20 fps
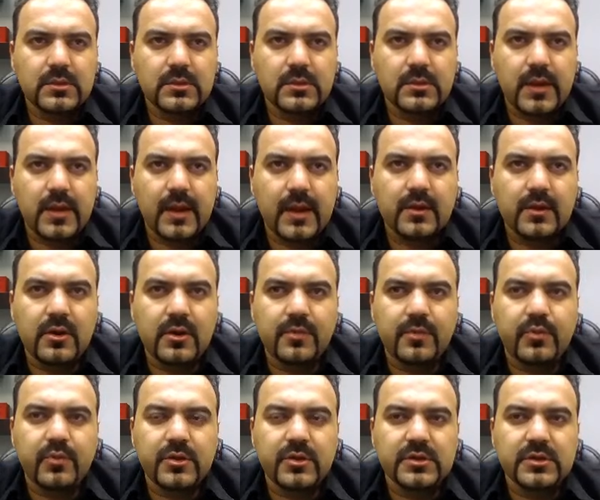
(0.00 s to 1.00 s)
another
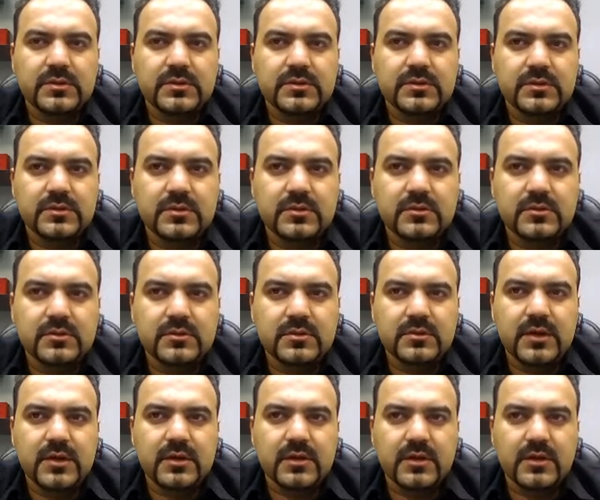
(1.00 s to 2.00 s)
point
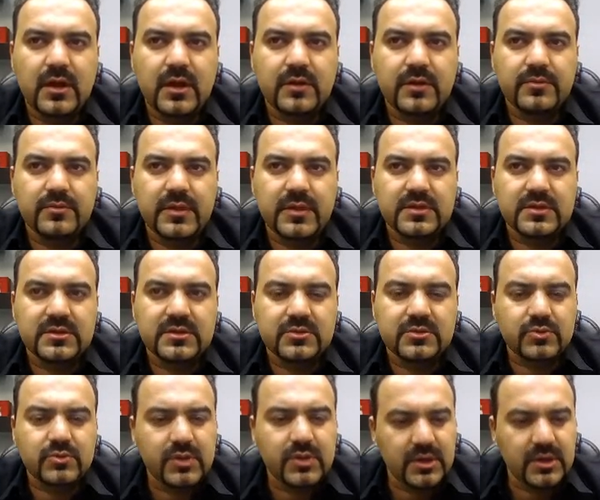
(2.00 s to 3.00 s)
that Kyle makes is
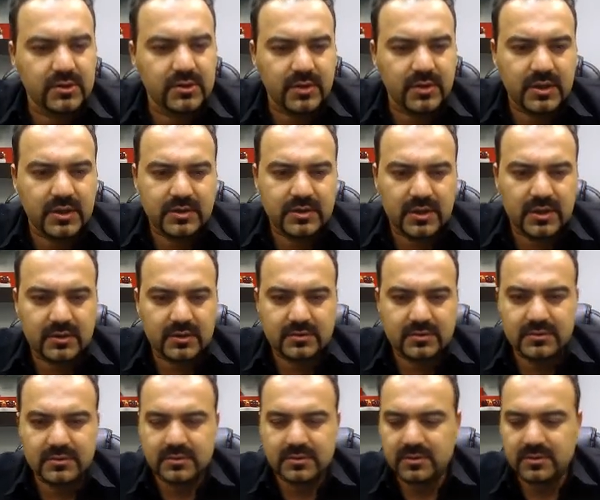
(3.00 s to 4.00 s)
really great, and
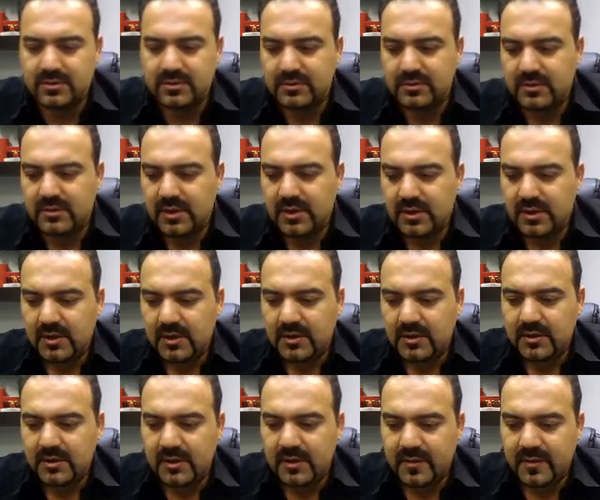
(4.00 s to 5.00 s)

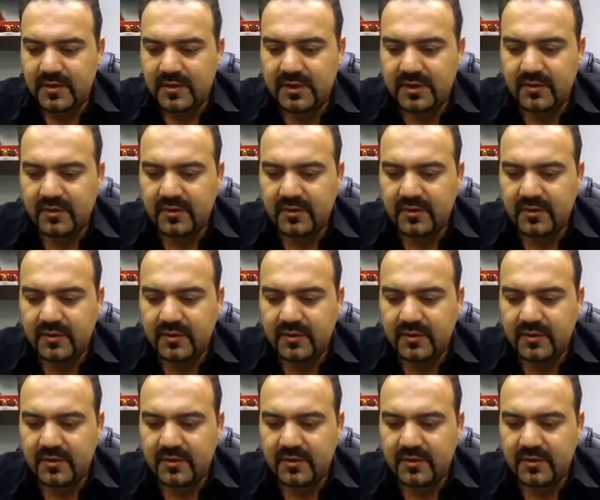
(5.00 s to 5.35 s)
I mean